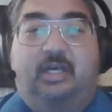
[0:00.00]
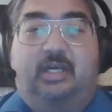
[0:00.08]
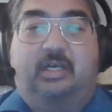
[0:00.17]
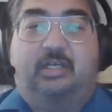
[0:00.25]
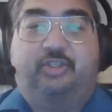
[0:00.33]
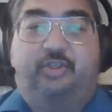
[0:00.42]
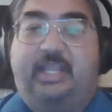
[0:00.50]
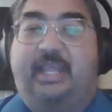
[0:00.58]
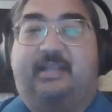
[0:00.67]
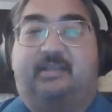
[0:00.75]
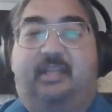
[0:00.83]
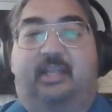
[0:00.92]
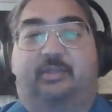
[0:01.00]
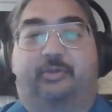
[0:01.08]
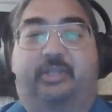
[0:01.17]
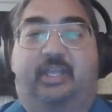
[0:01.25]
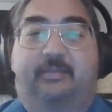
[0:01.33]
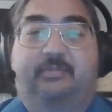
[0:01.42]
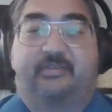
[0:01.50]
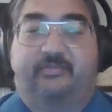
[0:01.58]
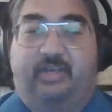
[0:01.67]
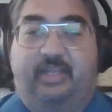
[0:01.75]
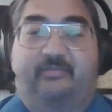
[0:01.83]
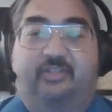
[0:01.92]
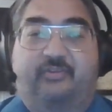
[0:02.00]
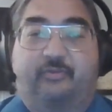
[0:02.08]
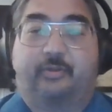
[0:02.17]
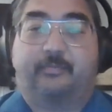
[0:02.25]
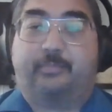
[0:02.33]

You can't tailor a game to 5 different